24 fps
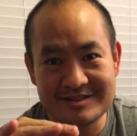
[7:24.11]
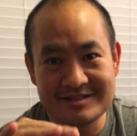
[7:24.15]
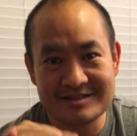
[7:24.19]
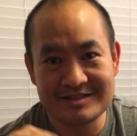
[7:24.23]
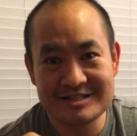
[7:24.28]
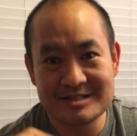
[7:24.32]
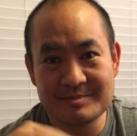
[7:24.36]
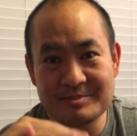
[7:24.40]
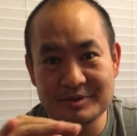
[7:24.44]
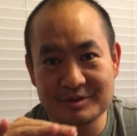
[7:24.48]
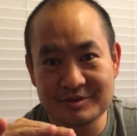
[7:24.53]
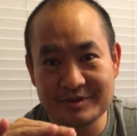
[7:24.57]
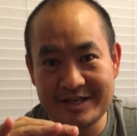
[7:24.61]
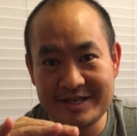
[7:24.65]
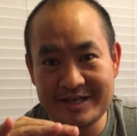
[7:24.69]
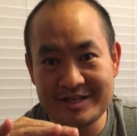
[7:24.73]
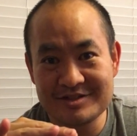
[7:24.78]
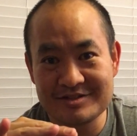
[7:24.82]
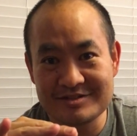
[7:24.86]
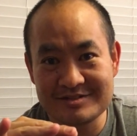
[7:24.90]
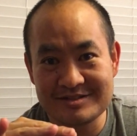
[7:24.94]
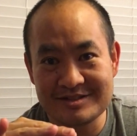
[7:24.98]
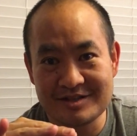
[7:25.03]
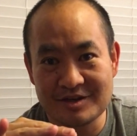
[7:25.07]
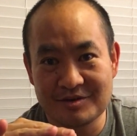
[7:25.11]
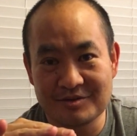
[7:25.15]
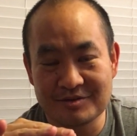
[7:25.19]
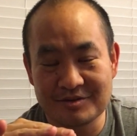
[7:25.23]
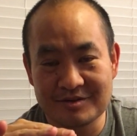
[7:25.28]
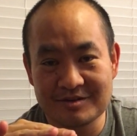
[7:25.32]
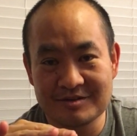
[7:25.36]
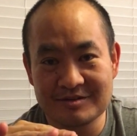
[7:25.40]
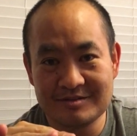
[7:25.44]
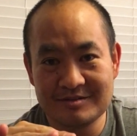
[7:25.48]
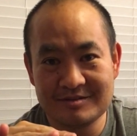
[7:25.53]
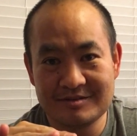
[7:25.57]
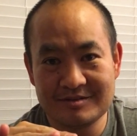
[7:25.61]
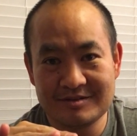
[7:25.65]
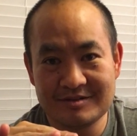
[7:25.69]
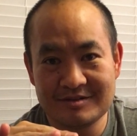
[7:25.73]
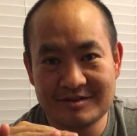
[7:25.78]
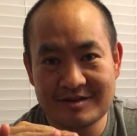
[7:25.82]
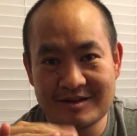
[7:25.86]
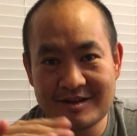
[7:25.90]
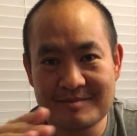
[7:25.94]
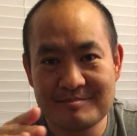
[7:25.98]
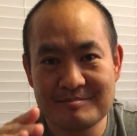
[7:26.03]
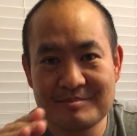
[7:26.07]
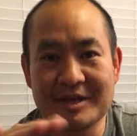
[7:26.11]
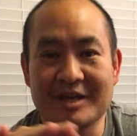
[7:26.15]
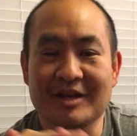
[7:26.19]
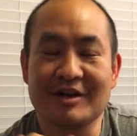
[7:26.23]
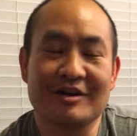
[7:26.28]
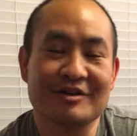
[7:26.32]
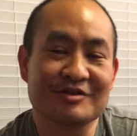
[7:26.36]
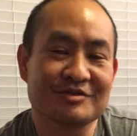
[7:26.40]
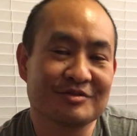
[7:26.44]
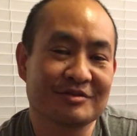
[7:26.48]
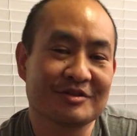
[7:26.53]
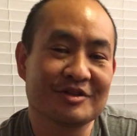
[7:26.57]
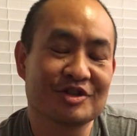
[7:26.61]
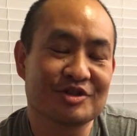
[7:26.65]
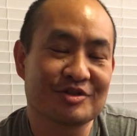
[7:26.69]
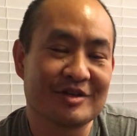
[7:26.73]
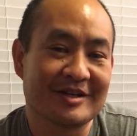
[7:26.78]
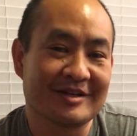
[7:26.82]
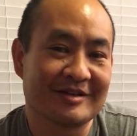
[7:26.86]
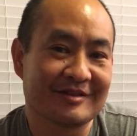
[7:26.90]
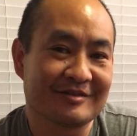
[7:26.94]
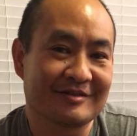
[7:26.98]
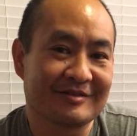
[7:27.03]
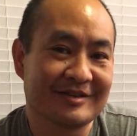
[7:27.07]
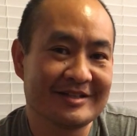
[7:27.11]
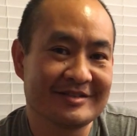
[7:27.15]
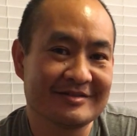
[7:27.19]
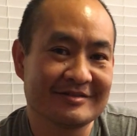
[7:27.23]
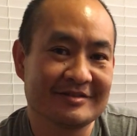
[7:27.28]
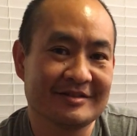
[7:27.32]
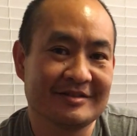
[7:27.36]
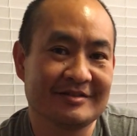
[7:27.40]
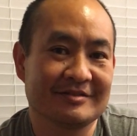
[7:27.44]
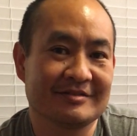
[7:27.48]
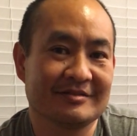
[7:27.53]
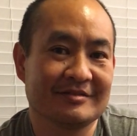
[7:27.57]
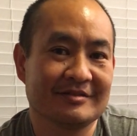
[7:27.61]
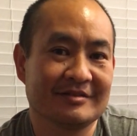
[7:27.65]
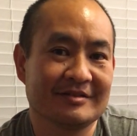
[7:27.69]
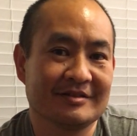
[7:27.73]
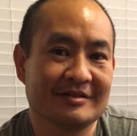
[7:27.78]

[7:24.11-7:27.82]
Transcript: the typical agency owner, but he also can train other agencies.